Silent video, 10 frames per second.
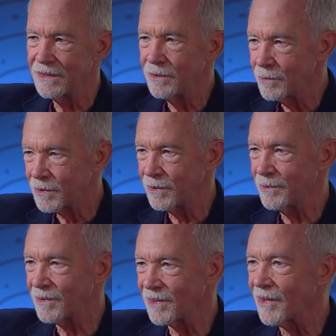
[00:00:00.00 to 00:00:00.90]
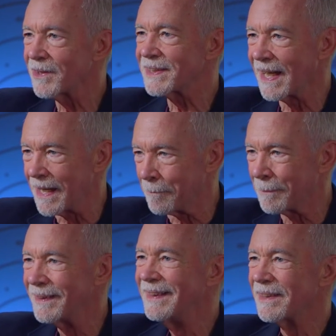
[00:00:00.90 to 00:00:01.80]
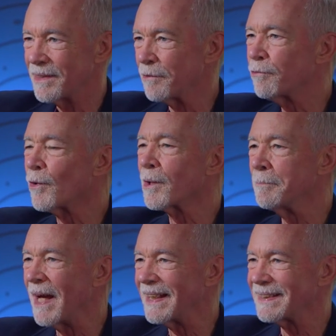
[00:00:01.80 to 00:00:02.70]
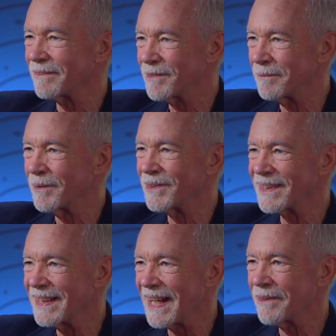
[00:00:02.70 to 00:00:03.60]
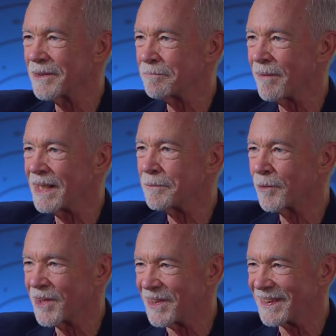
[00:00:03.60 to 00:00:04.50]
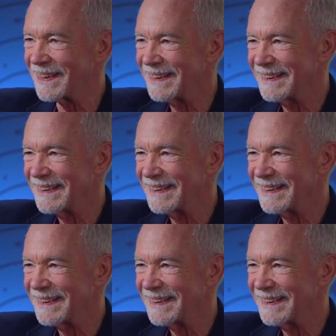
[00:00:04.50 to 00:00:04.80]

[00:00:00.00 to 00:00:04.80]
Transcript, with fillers: You two thought up the format of the book and how it might work.